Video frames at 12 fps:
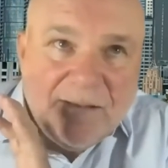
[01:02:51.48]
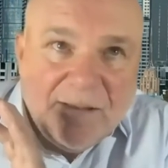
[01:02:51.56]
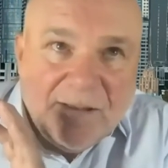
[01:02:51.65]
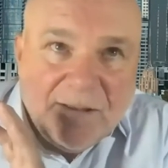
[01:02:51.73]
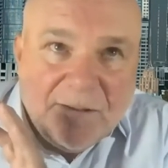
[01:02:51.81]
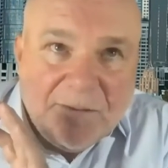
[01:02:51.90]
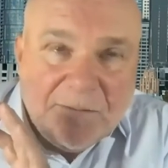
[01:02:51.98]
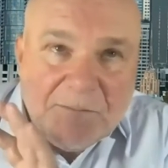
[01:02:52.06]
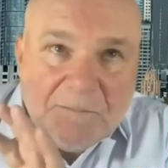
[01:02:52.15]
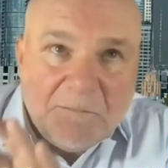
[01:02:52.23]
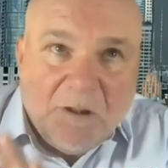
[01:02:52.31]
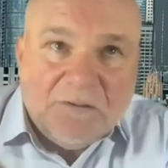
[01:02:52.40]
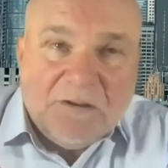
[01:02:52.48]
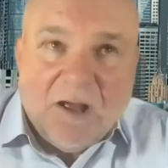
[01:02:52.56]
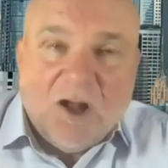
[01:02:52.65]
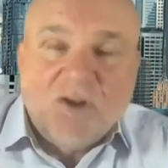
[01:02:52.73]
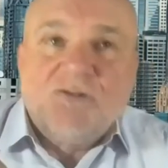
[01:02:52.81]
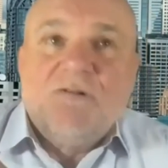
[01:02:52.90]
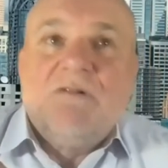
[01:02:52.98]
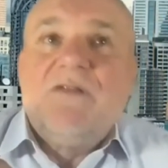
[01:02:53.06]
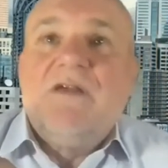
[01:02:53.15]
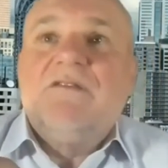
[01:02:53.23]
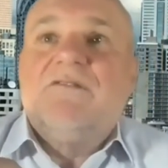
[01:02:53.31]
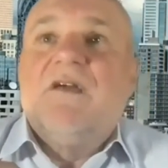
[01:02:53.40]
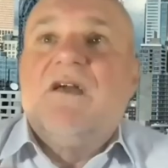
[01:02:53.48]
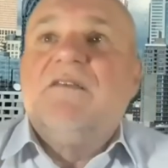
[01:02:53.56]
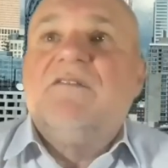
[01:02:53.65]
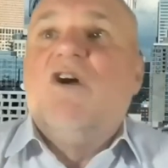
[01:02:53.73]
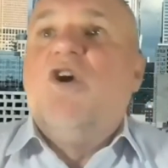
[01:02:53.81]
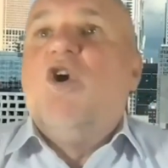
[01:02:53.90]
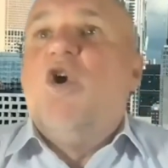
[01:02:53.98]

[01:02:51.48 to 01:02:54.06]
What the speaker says: multicultural these days.